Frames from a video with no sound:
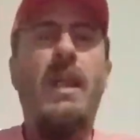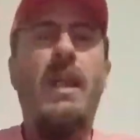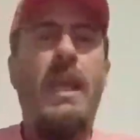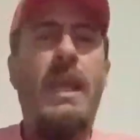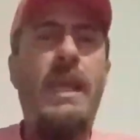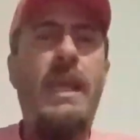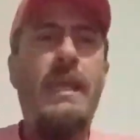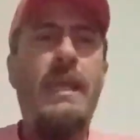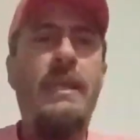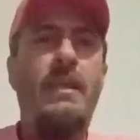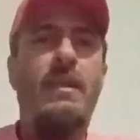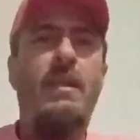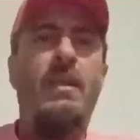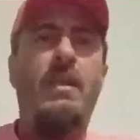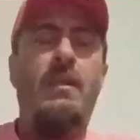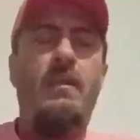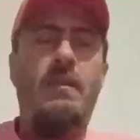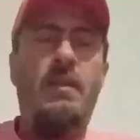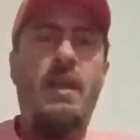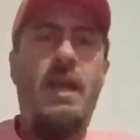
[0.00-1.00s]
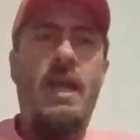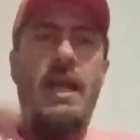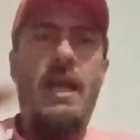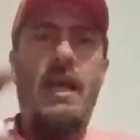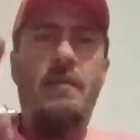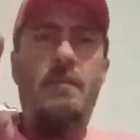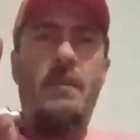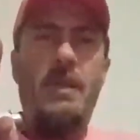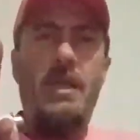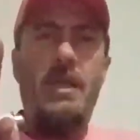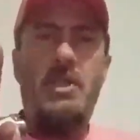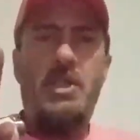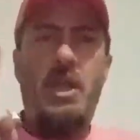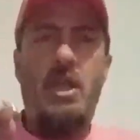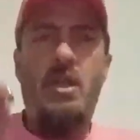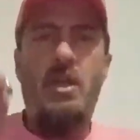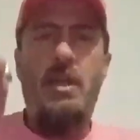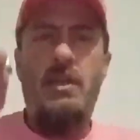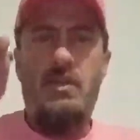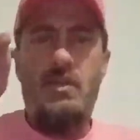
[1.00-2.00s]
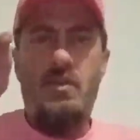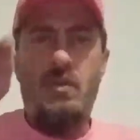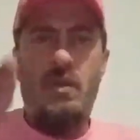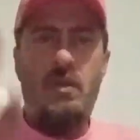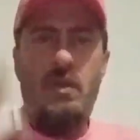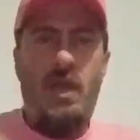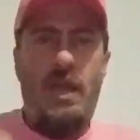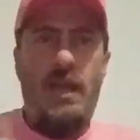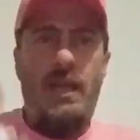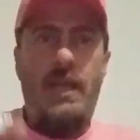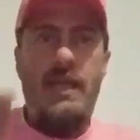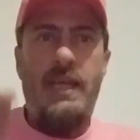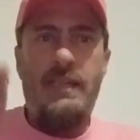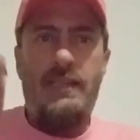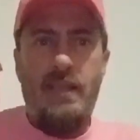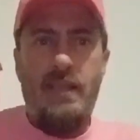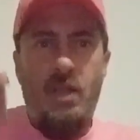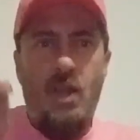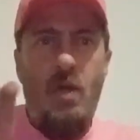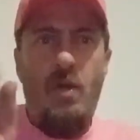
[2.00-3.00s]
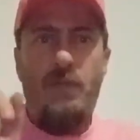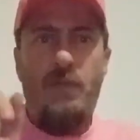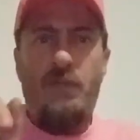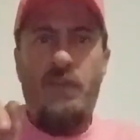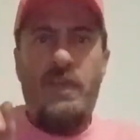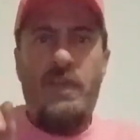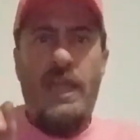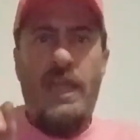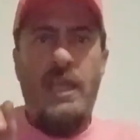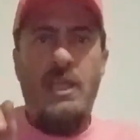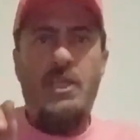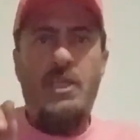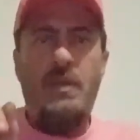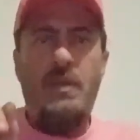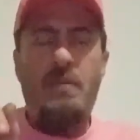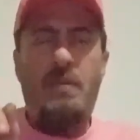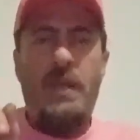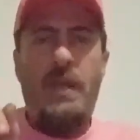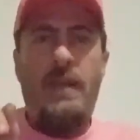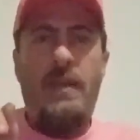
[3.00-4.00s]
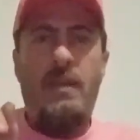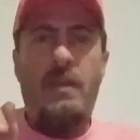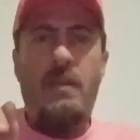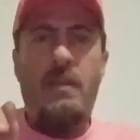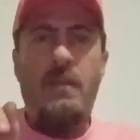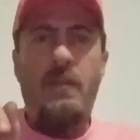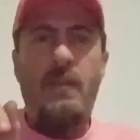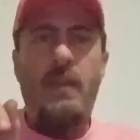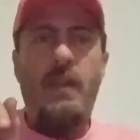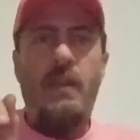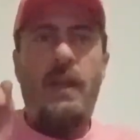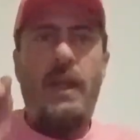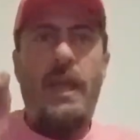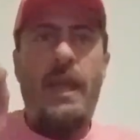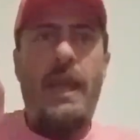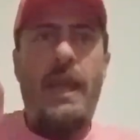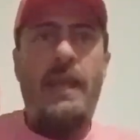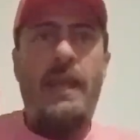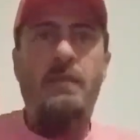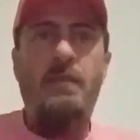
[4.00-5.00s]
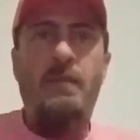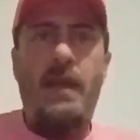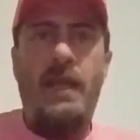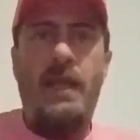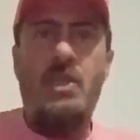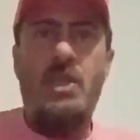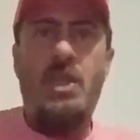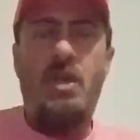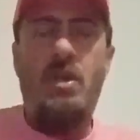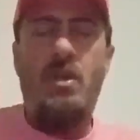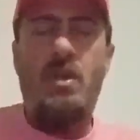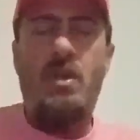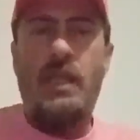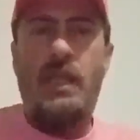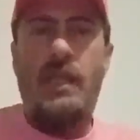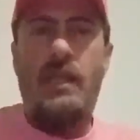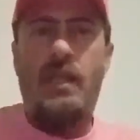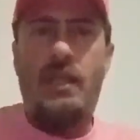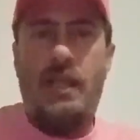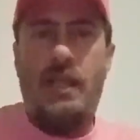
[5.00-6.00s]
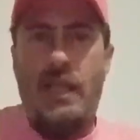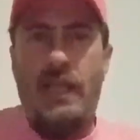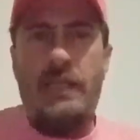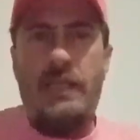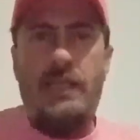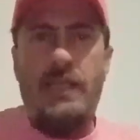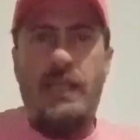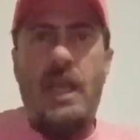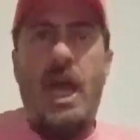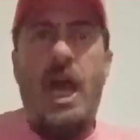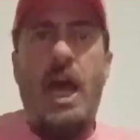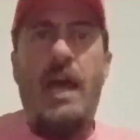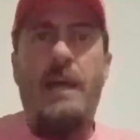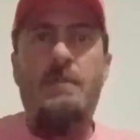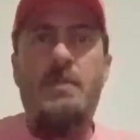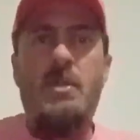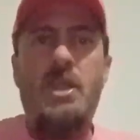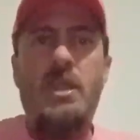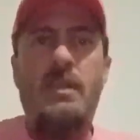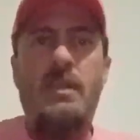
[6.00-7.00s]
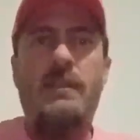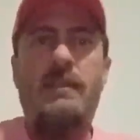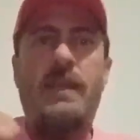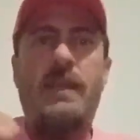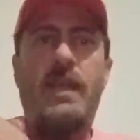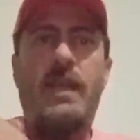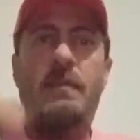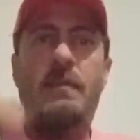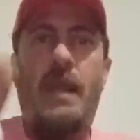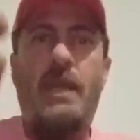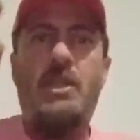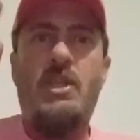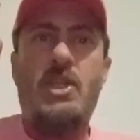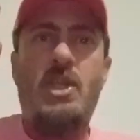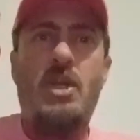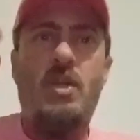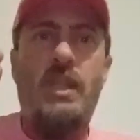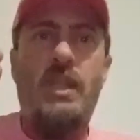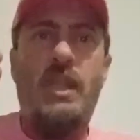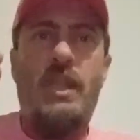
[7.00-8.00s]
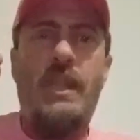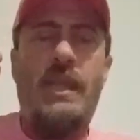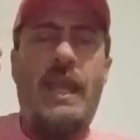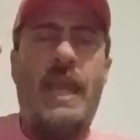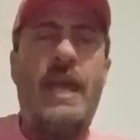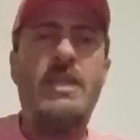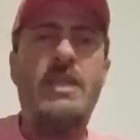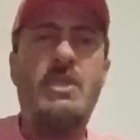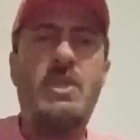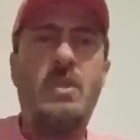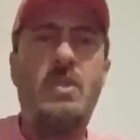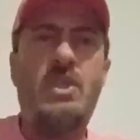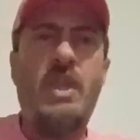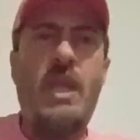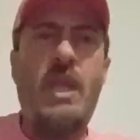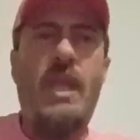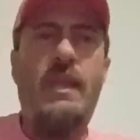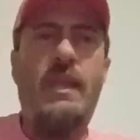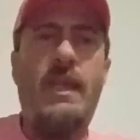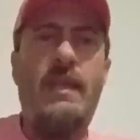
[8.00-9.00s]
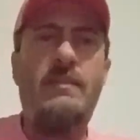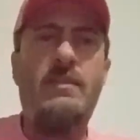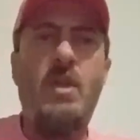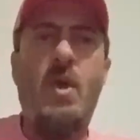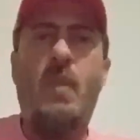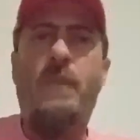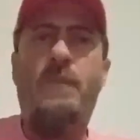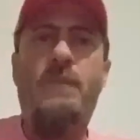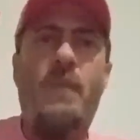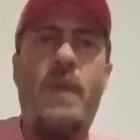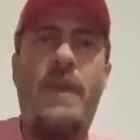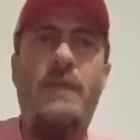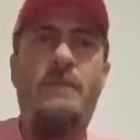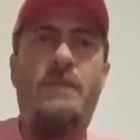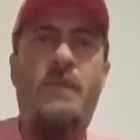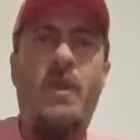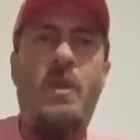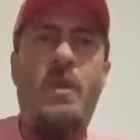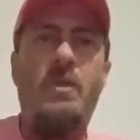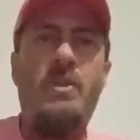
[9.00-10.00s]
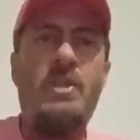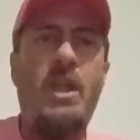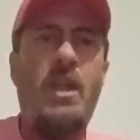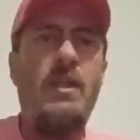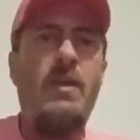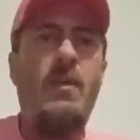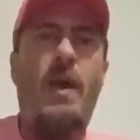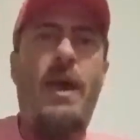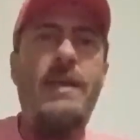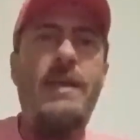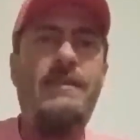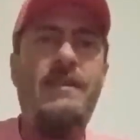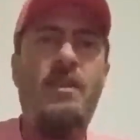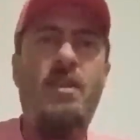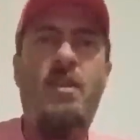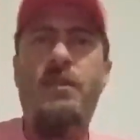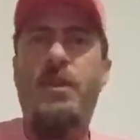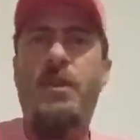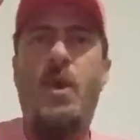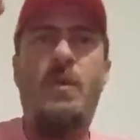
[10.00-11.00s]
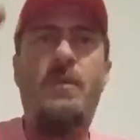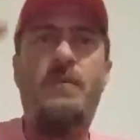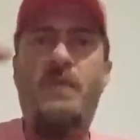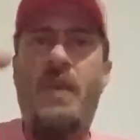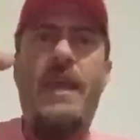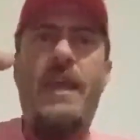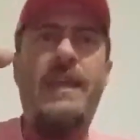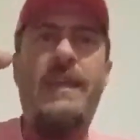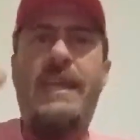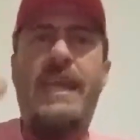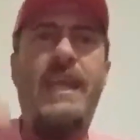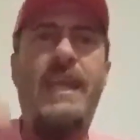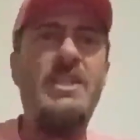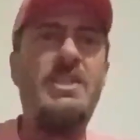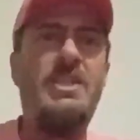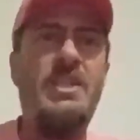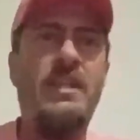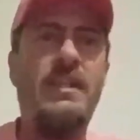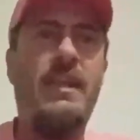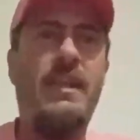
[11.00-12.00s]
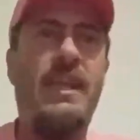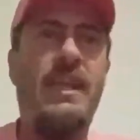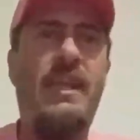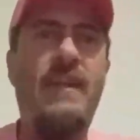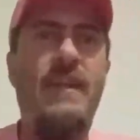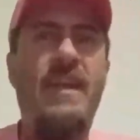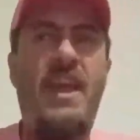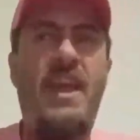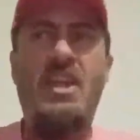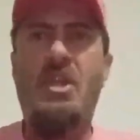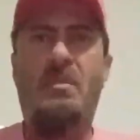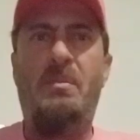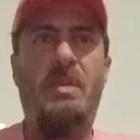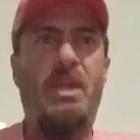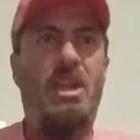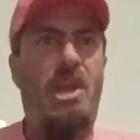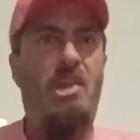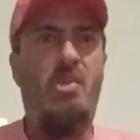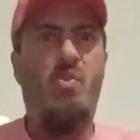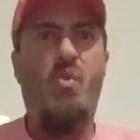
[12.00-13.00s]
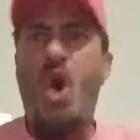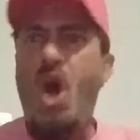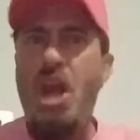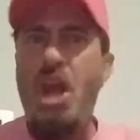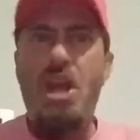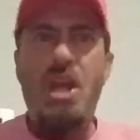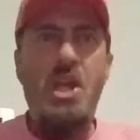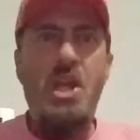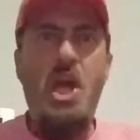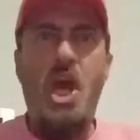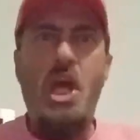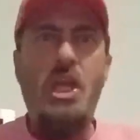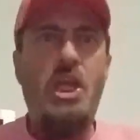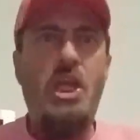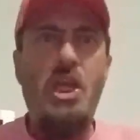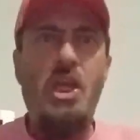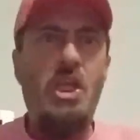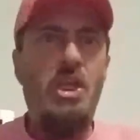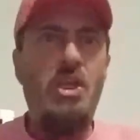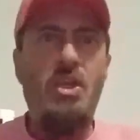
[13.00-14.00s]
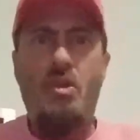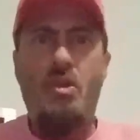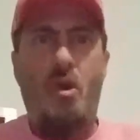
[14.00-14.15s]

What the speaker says: Hey, be sure to hit the notification bell and make sure that click the options and make sure that it has you set as notify first. Otherwise, it'll notify occasionally and you'll be like, why ain't I getting the